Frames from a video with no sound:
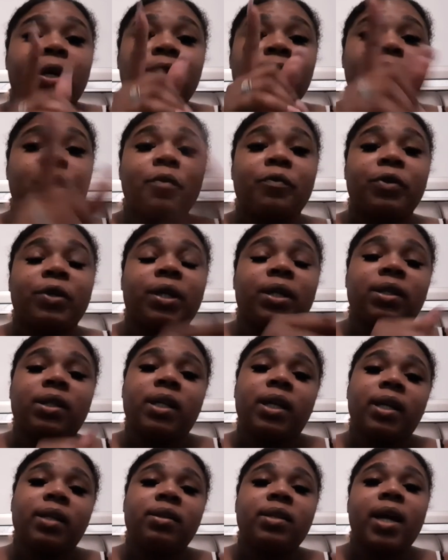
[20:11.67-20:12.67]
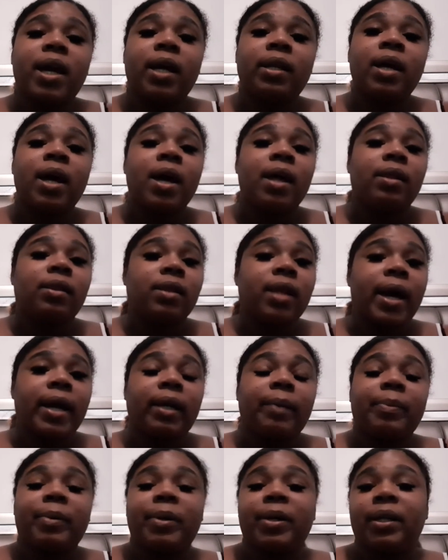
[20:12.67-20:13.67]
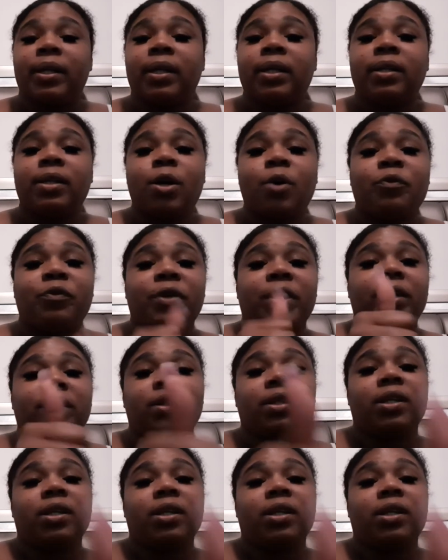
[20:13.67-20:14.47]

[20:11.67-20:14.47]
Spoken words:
Don't forget to hit that like button. Don't forget